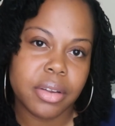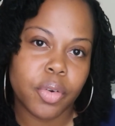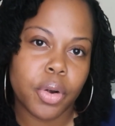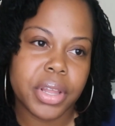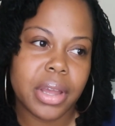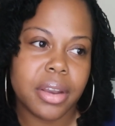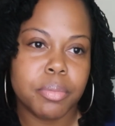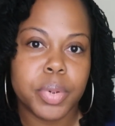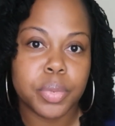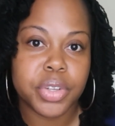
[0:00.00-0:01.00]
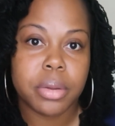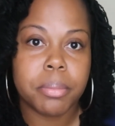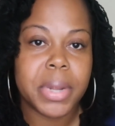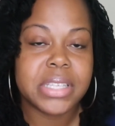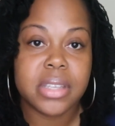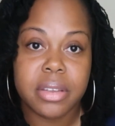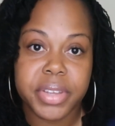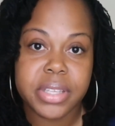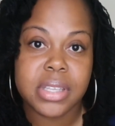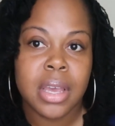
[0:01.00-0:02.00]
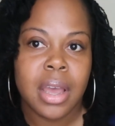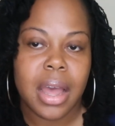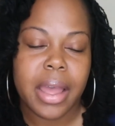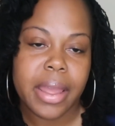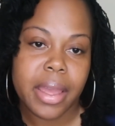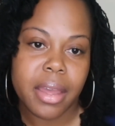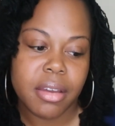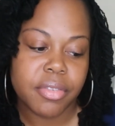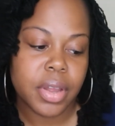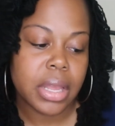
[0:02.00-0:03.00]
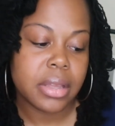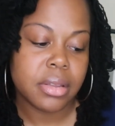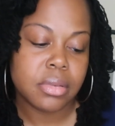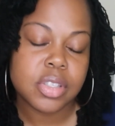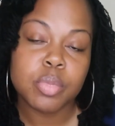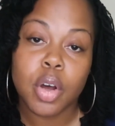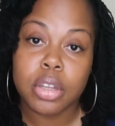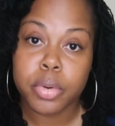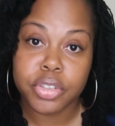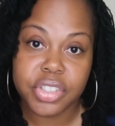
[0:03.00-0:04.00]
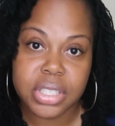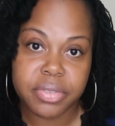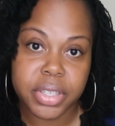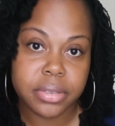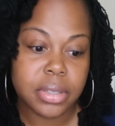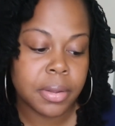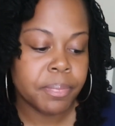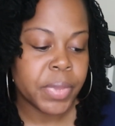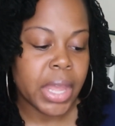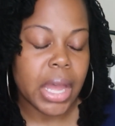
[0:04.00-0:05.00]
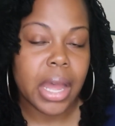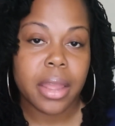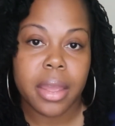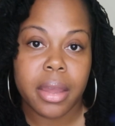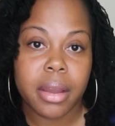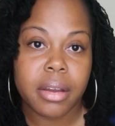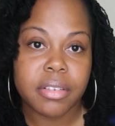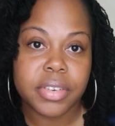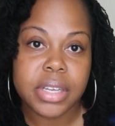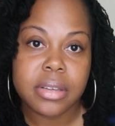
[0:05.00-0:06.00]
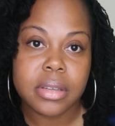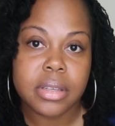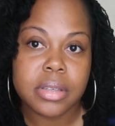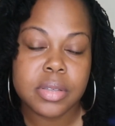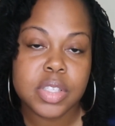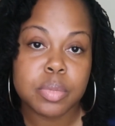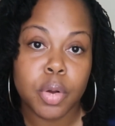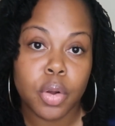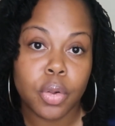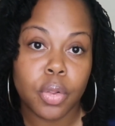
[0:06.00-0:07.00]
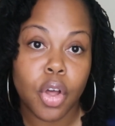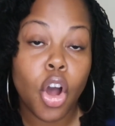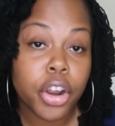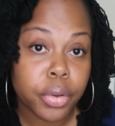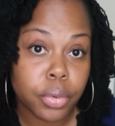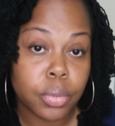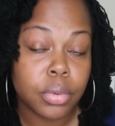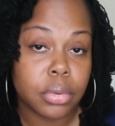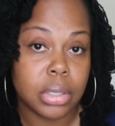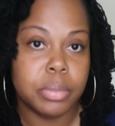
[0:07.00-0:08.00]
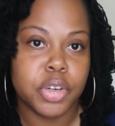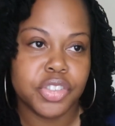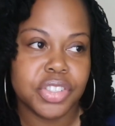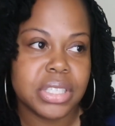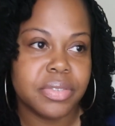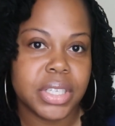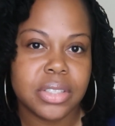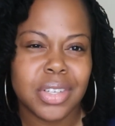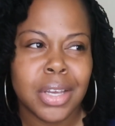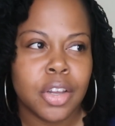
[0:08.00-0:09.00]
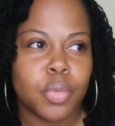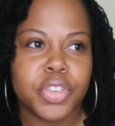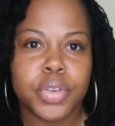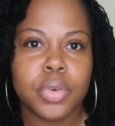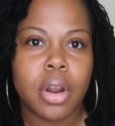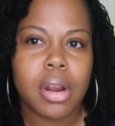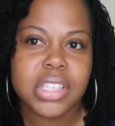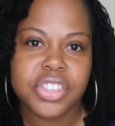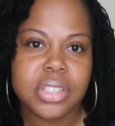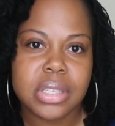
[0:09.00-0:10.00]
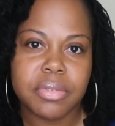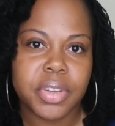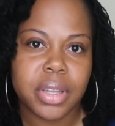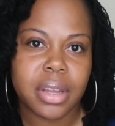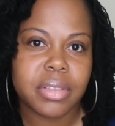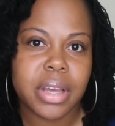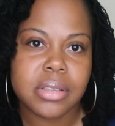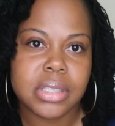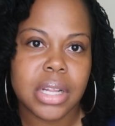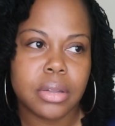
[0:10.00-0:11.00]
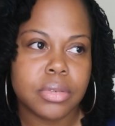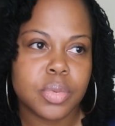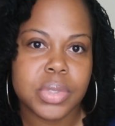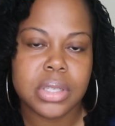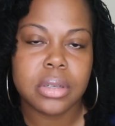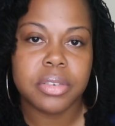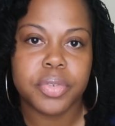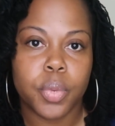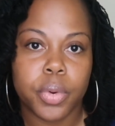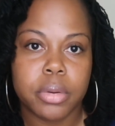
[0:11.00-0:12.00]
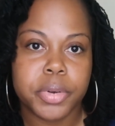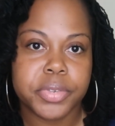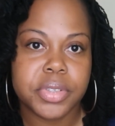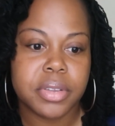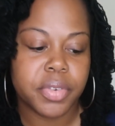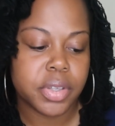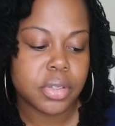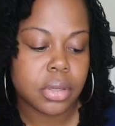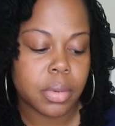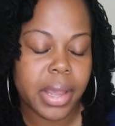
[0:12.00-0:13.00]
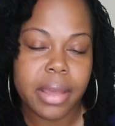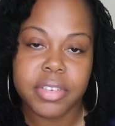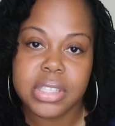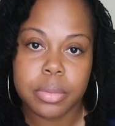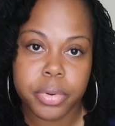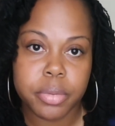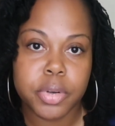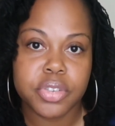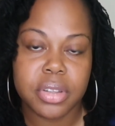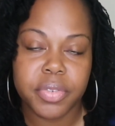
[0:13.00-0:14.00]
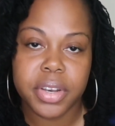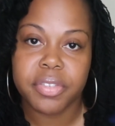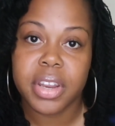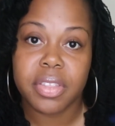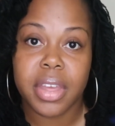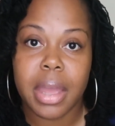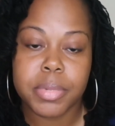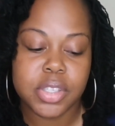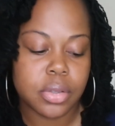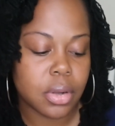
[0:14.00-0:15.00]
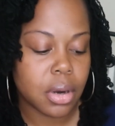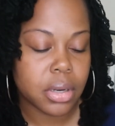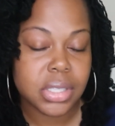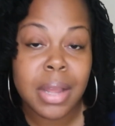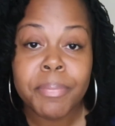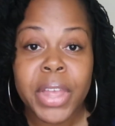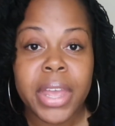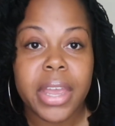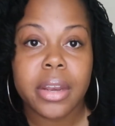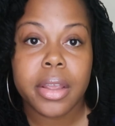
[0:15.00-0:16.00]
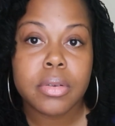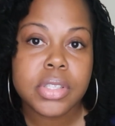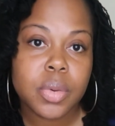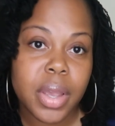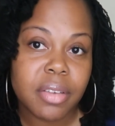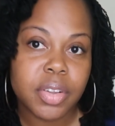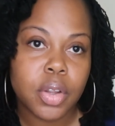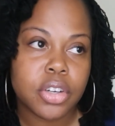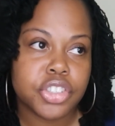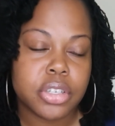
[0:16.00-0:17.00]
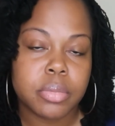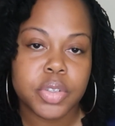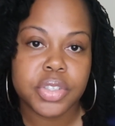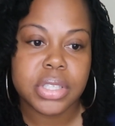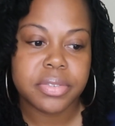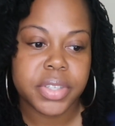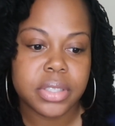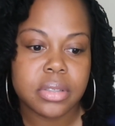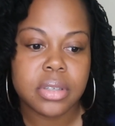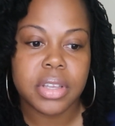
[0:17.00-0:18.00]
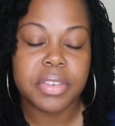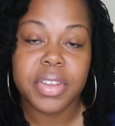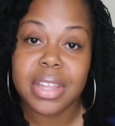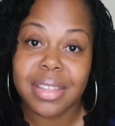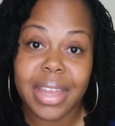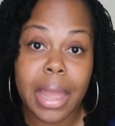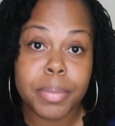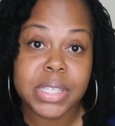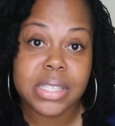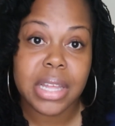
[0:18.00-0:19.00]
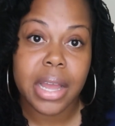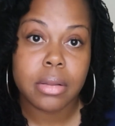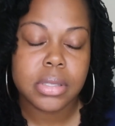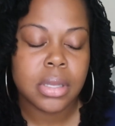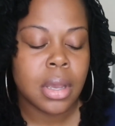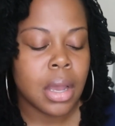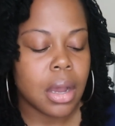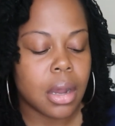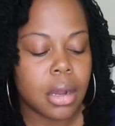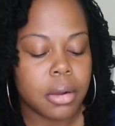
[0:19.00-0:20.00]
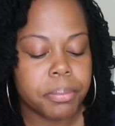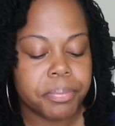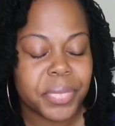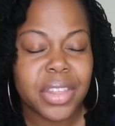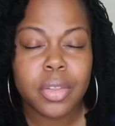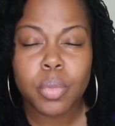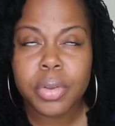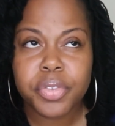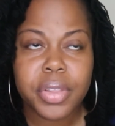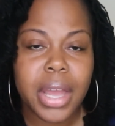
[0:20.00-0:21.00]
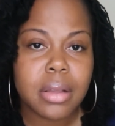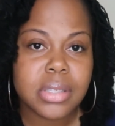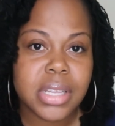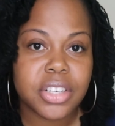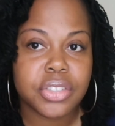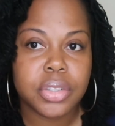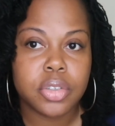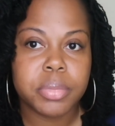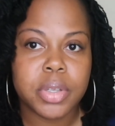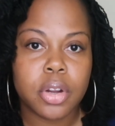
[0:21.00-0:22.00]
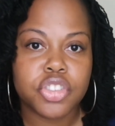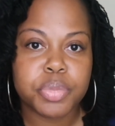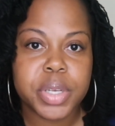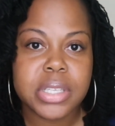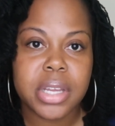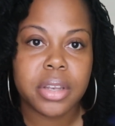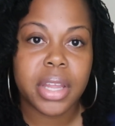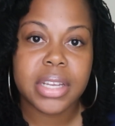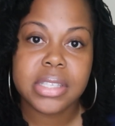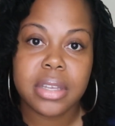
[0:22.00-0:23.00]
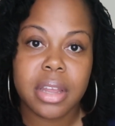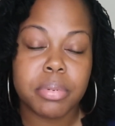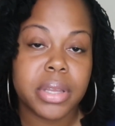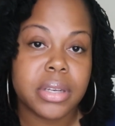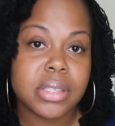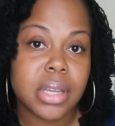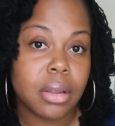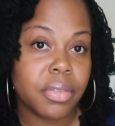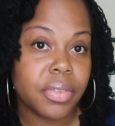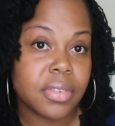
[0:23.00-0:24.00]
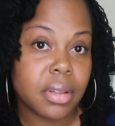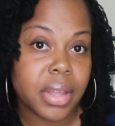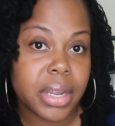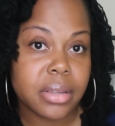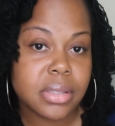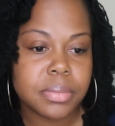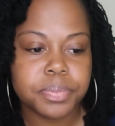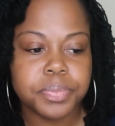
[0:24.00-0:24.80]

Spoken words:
I've already kind of built up my savings. I have a small emergency fund. I have a small auto emergency fund. With 2 cars, I just didn't feel like $1,000 was enough for an emergency fund, so I have a separate emergency fund if anything happens to the cars. And I also have a larger emergency fund if anything happens to the house. And the one for the house is actually a little bit larger because, like I said, I plan to sell that house.